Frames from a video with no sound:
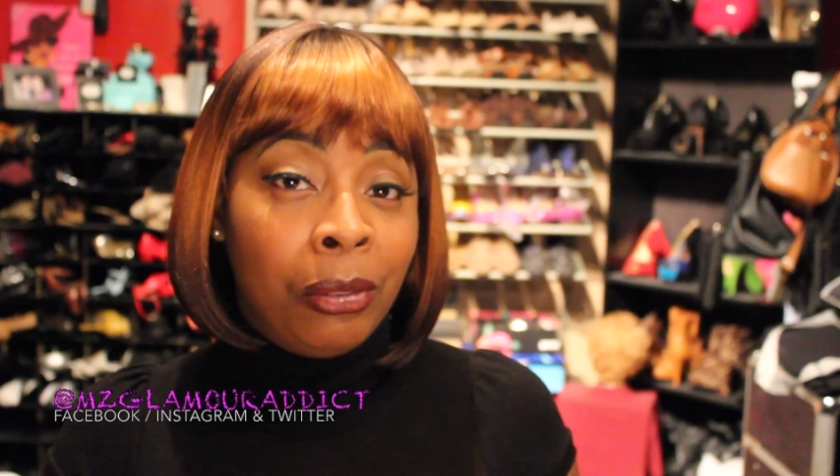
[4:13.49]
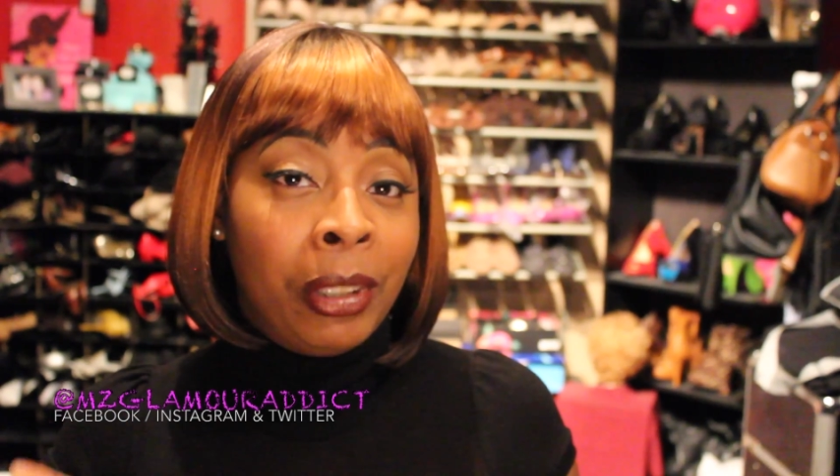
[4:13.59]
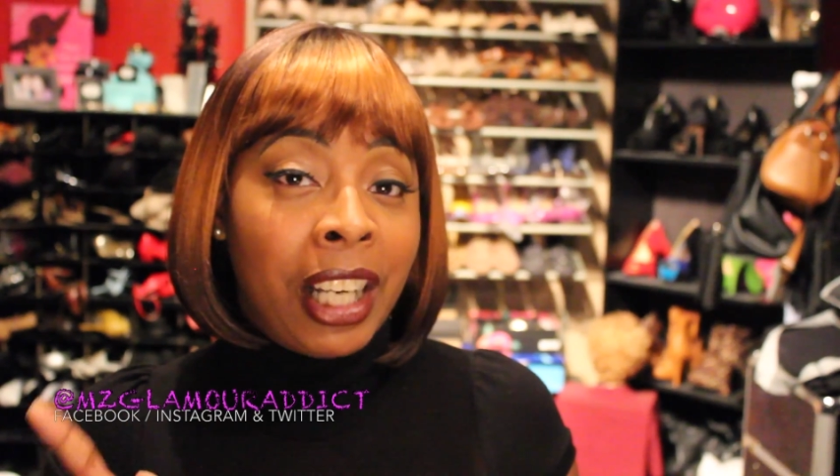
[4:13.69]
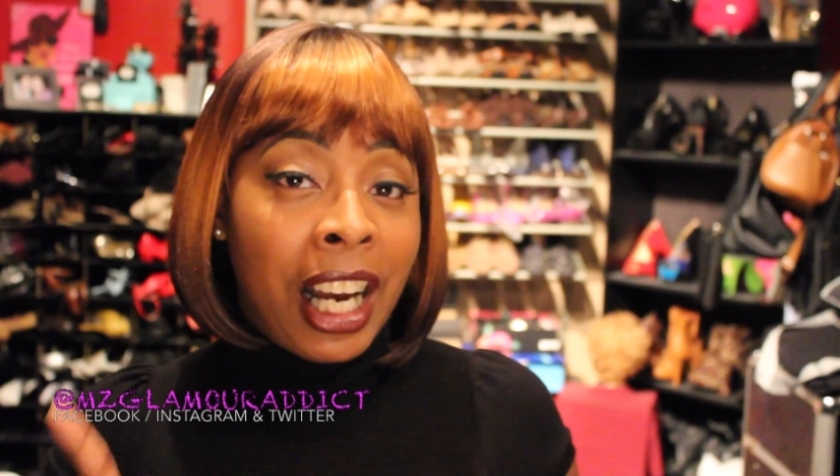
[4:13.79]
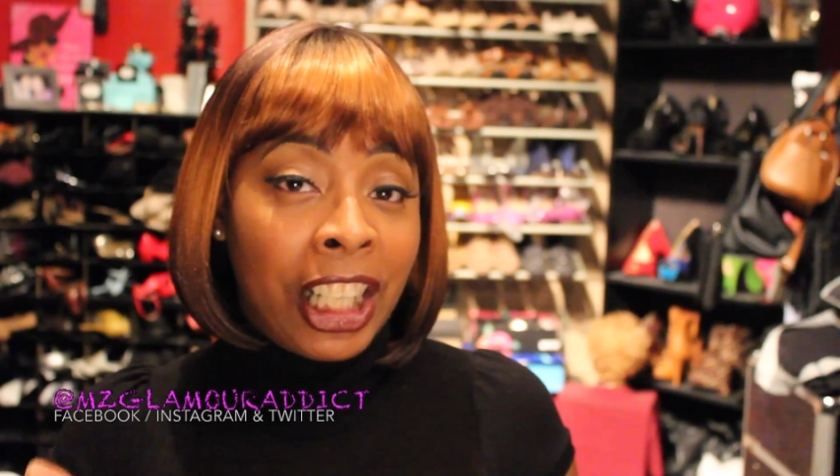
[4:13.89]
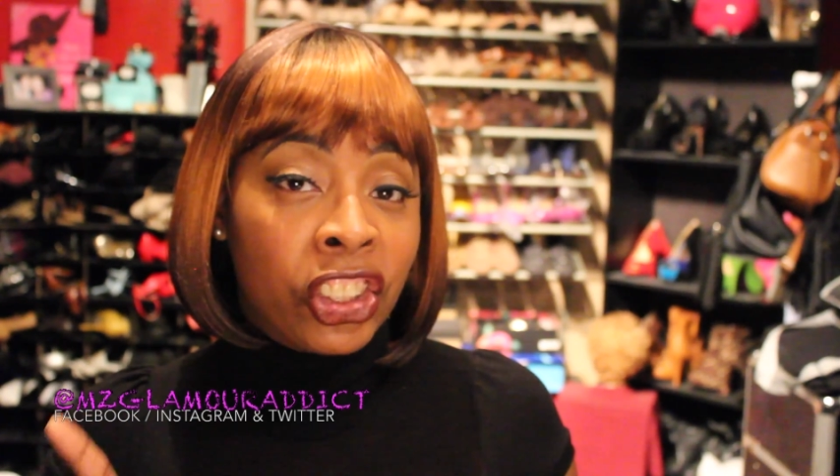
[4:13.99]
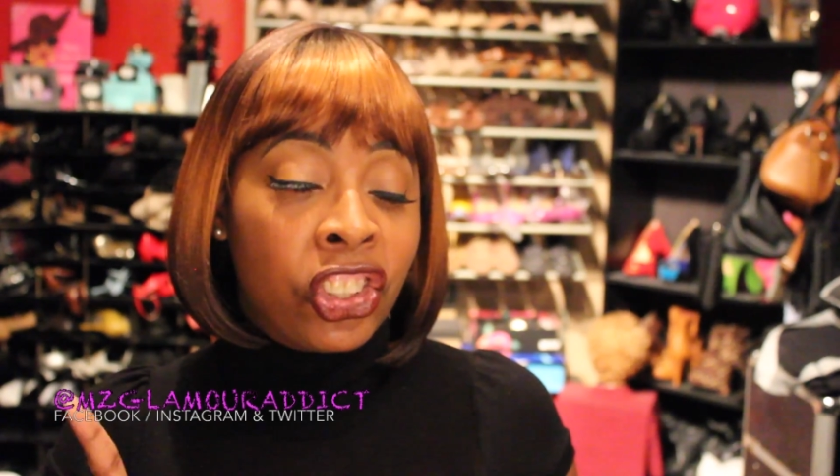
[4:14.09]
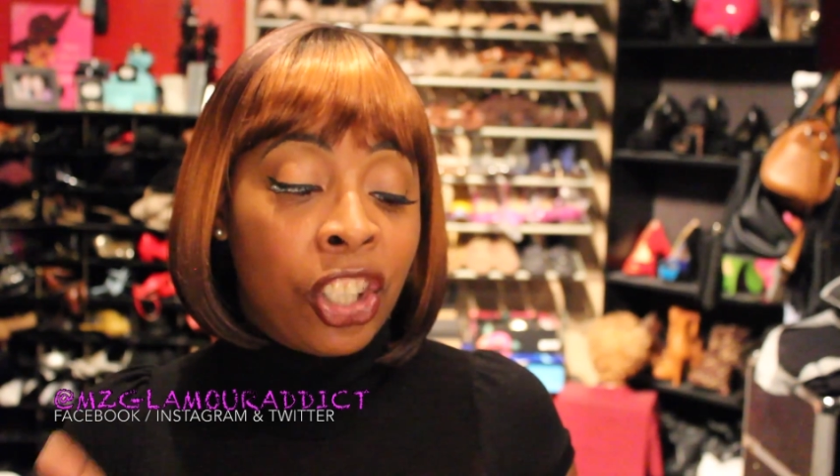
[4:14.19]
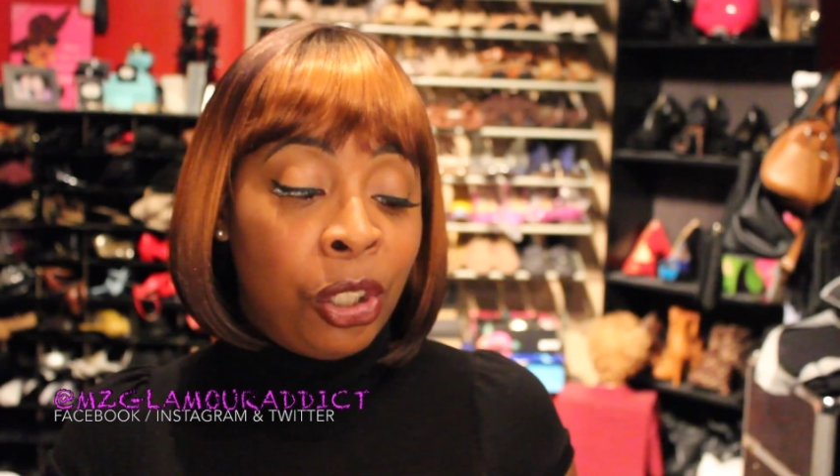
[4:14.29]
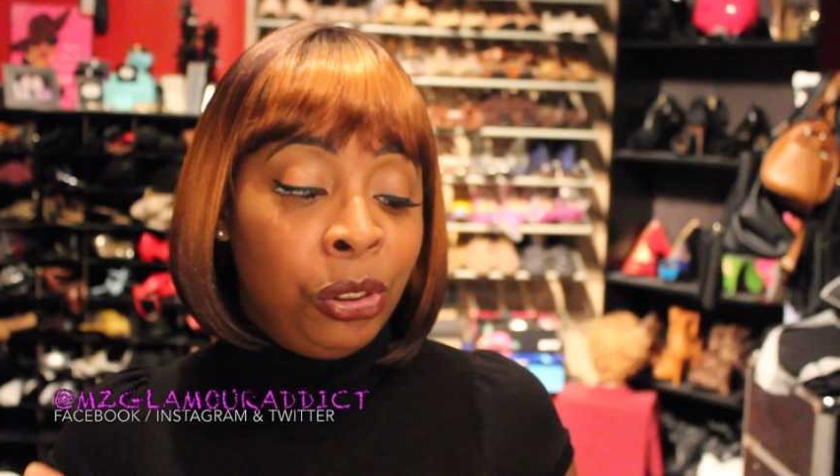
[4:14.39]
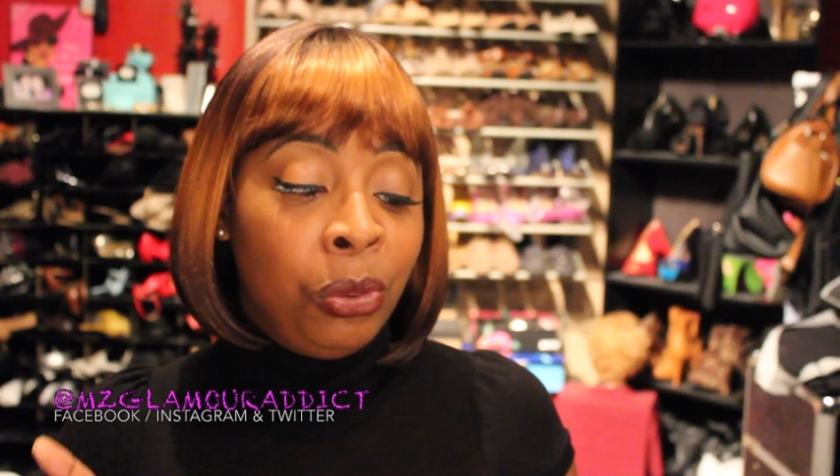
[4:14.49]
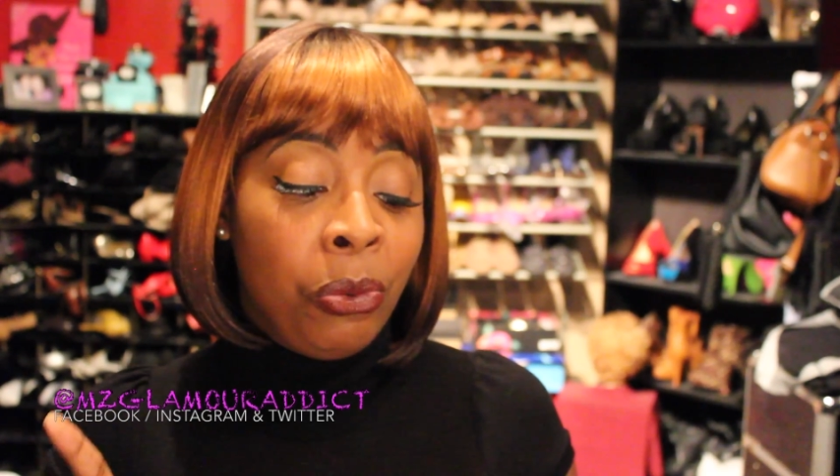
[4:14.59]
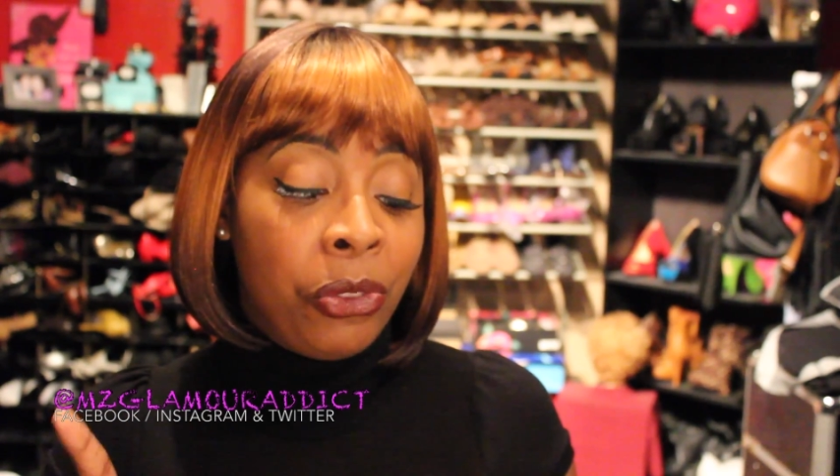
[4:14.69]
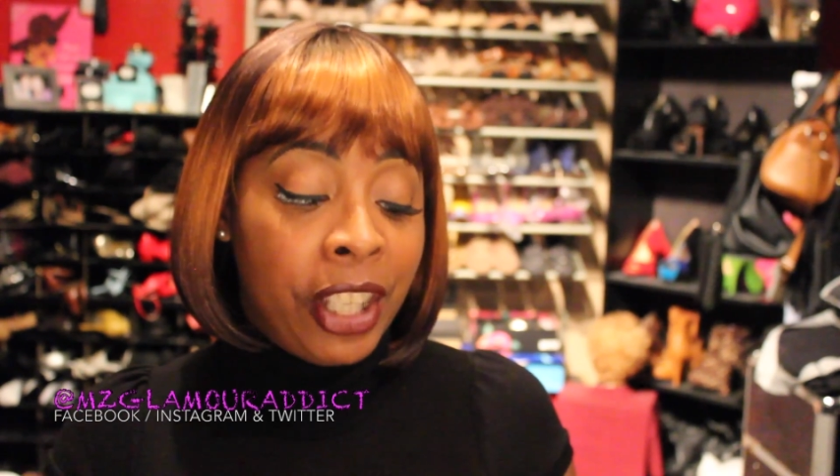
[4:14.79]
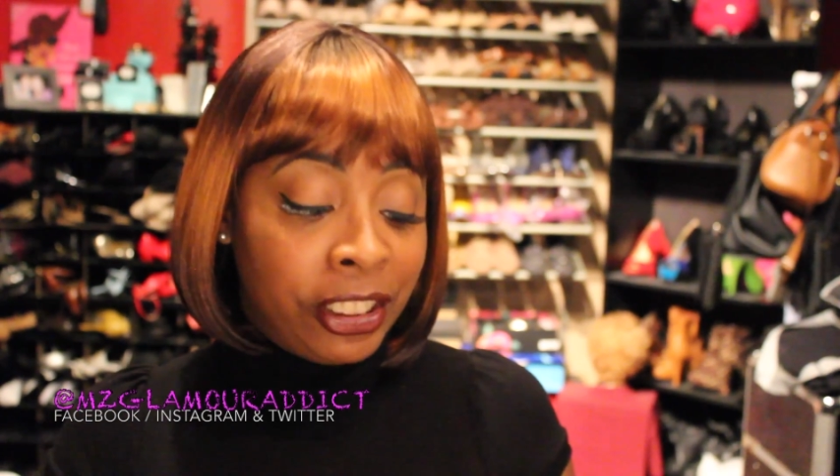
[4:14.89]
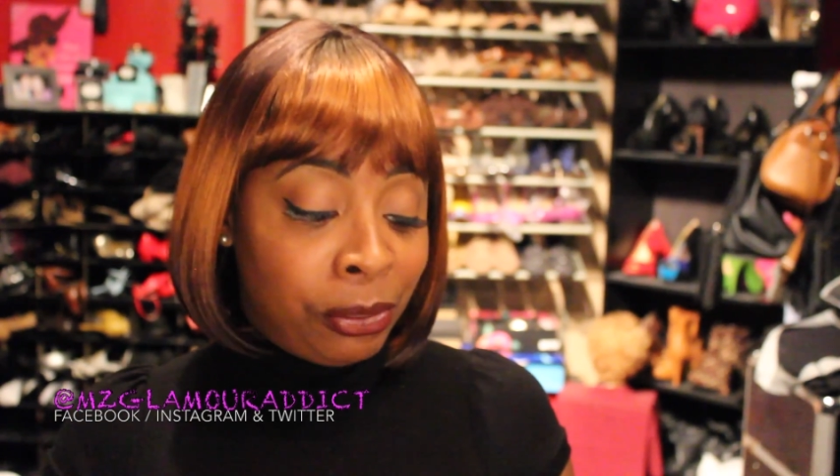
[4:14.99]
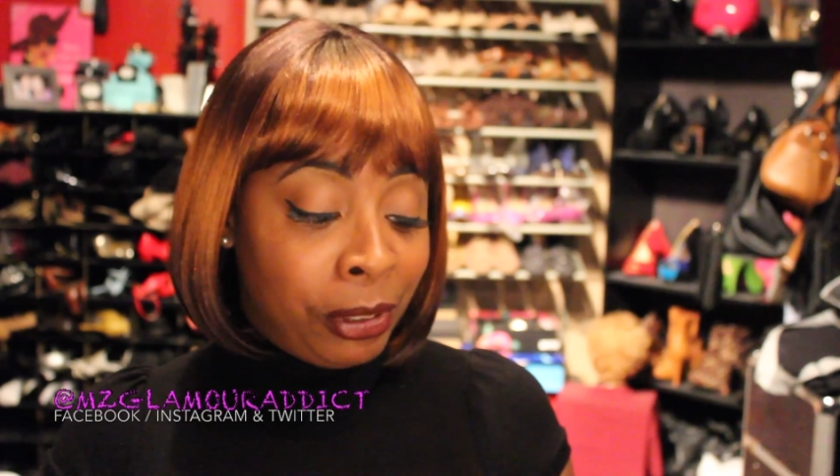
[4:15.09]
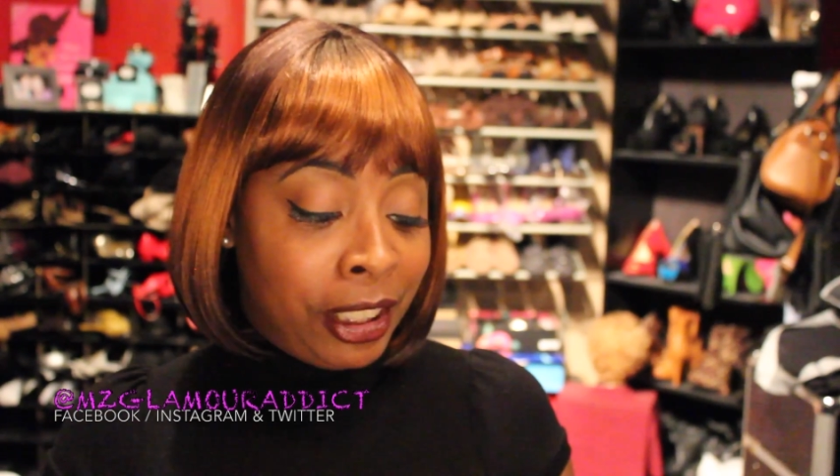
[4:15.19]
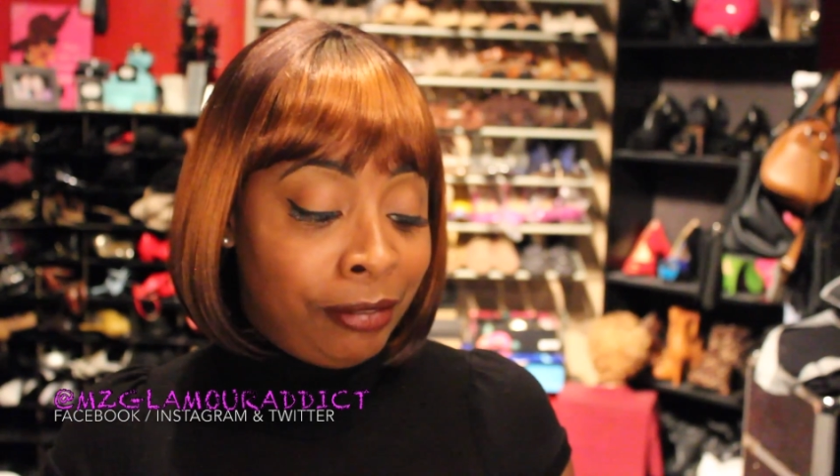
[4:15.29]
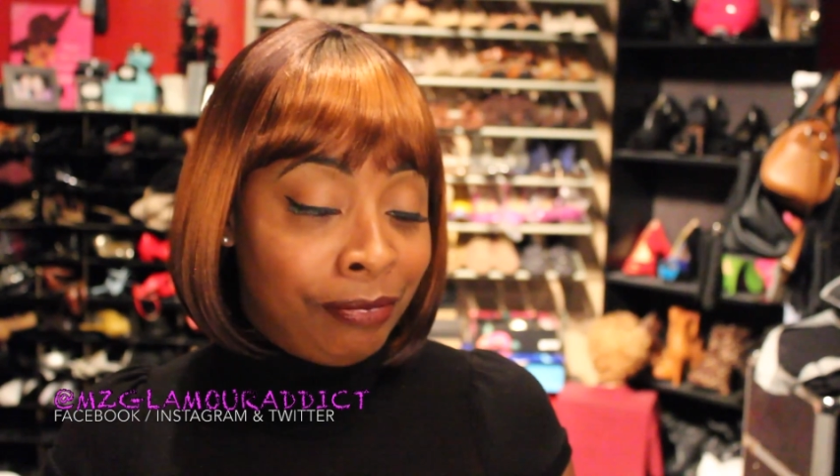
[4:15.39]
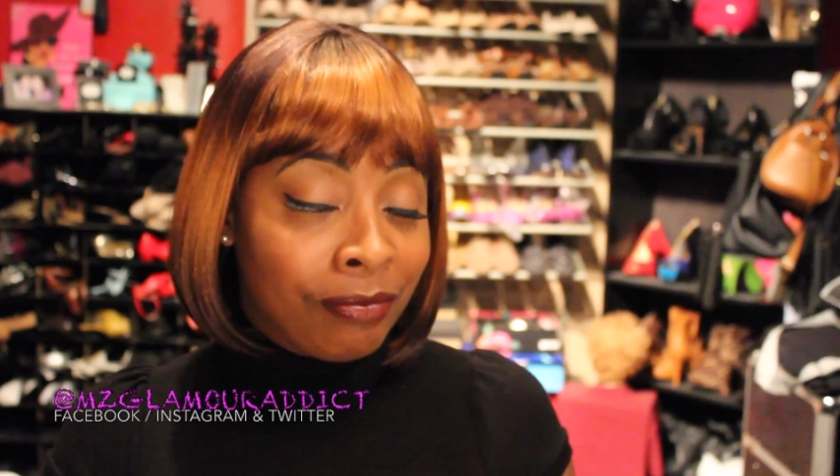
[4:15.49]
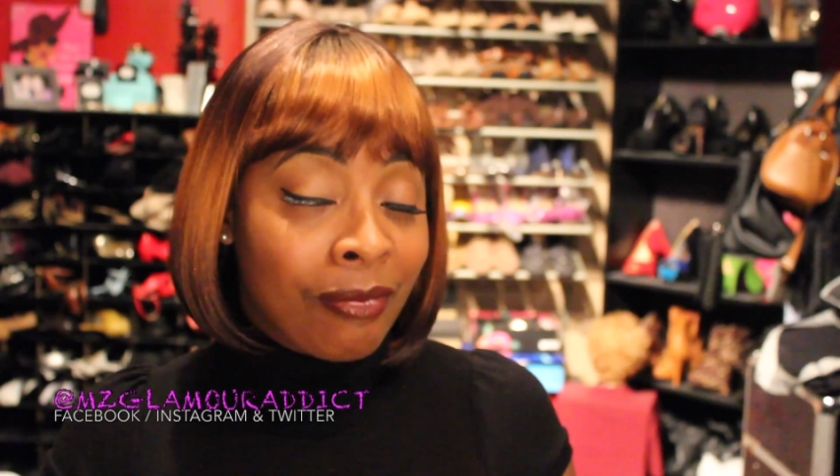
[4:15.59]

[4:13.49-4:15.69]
when I show you this one,